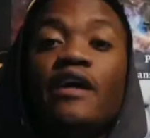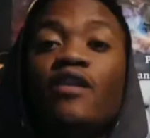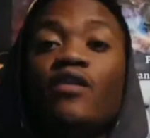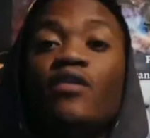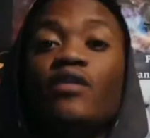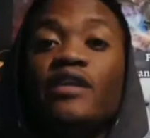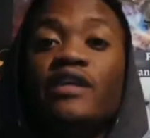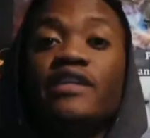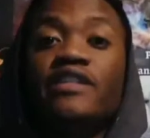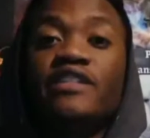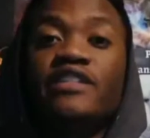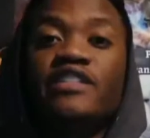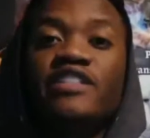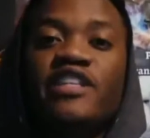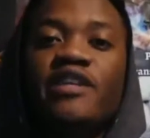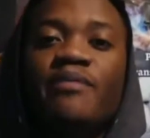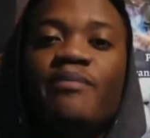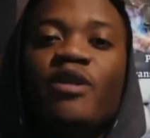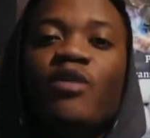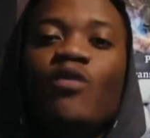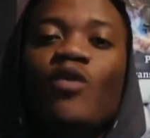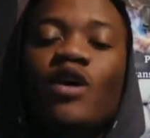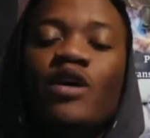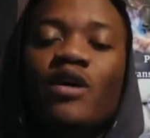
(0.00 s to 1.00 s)
Hello ladies and
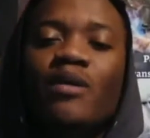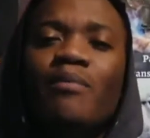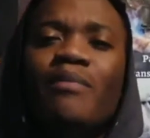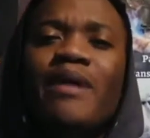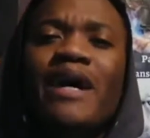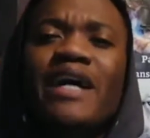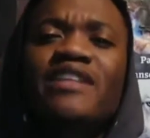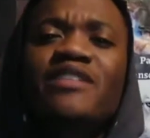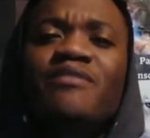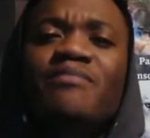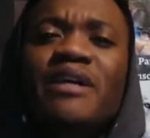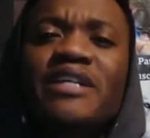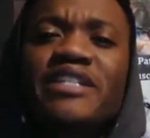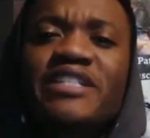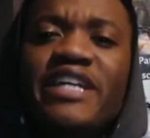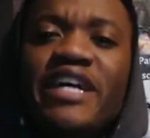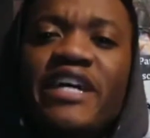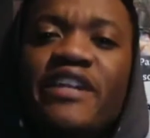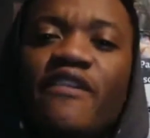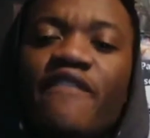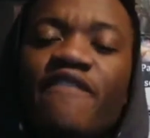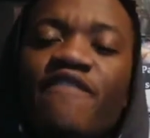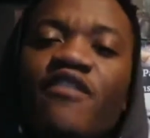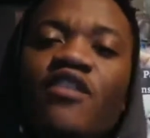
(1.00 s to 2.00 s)
gentlemen, welcome back to my
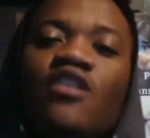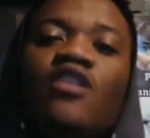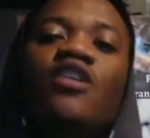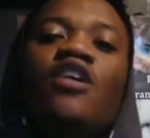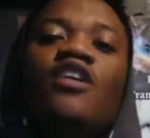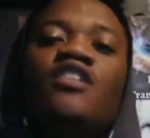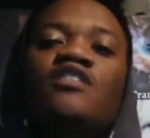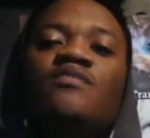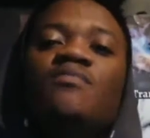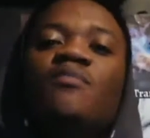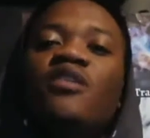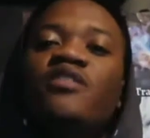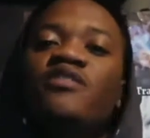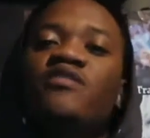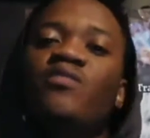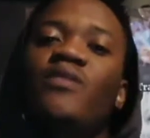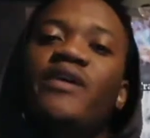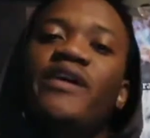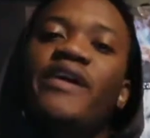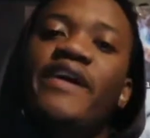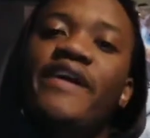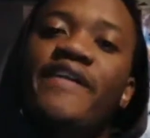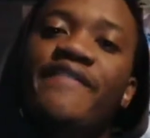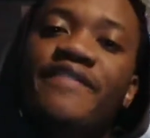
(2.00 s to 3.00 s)
channel Philosmos,
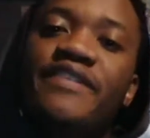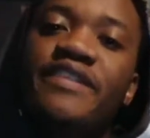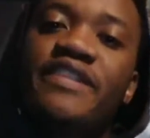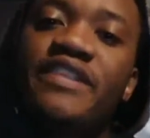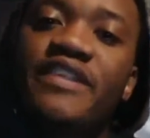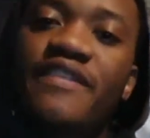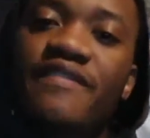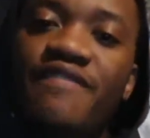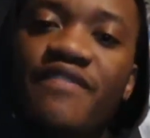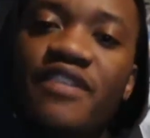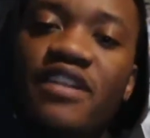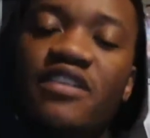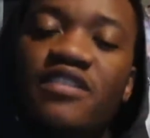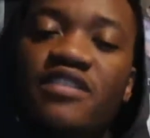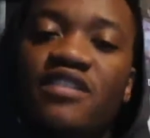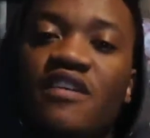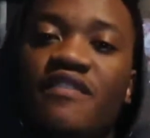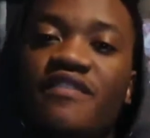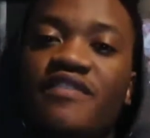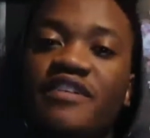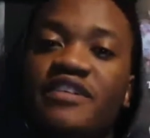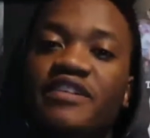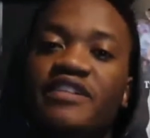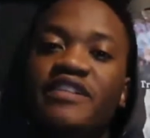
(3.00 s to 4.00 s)
where everything
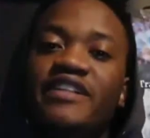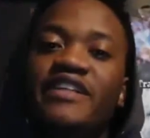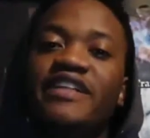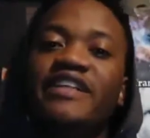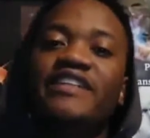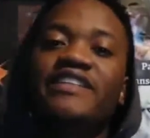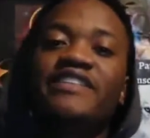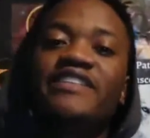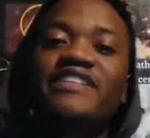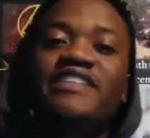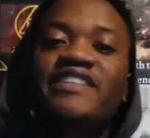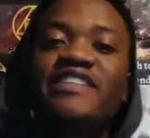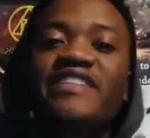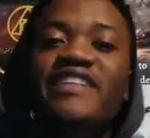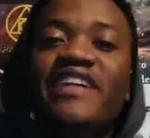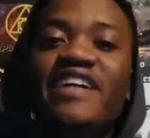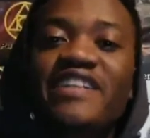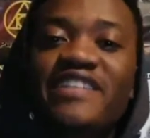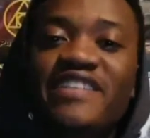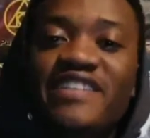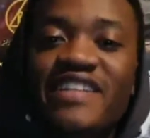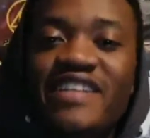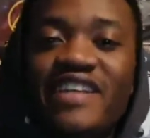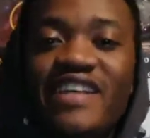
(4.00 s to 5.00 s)
philosophical is
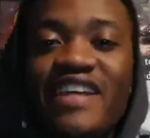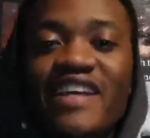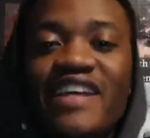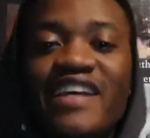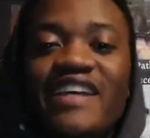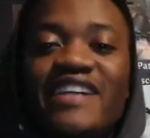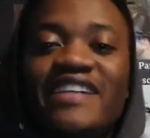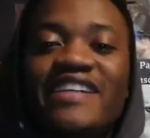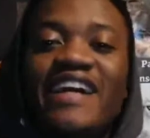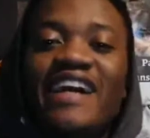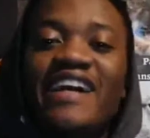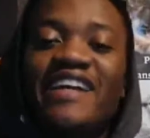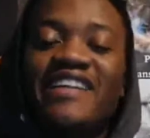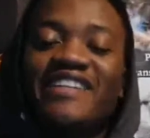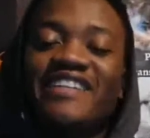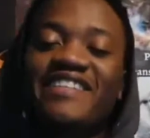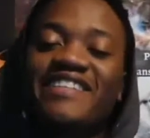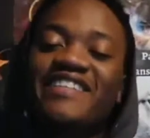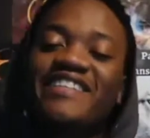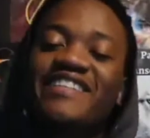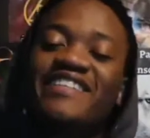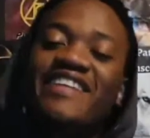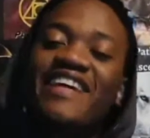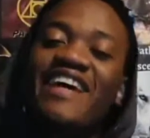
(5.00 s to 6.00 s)
discussed. Now
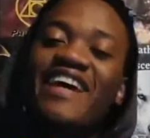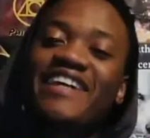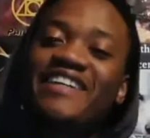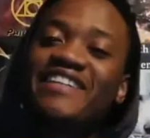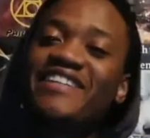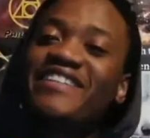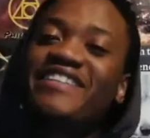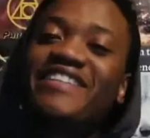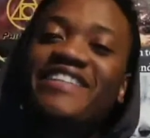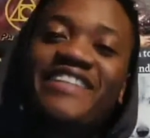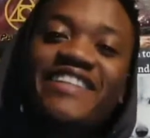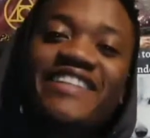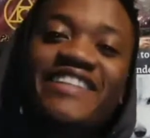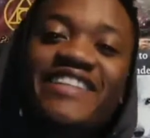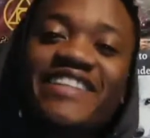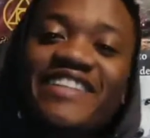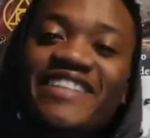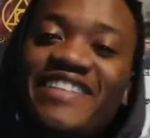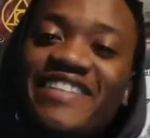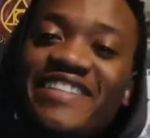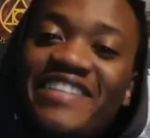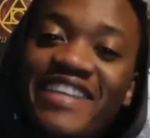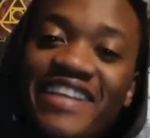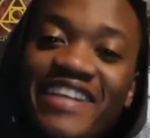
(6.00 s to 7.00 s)
this is actually
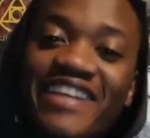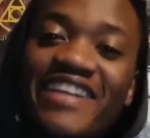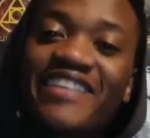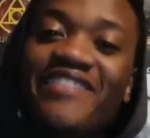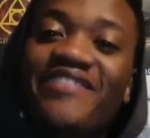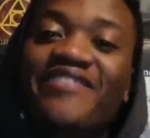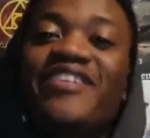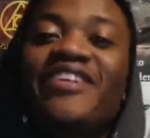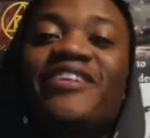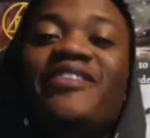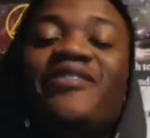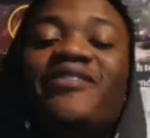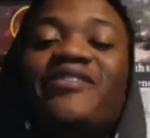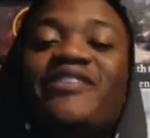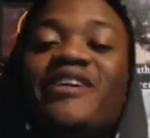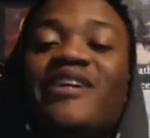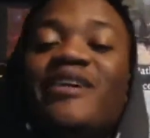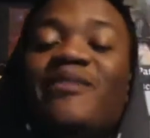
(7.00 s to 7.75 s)
the second video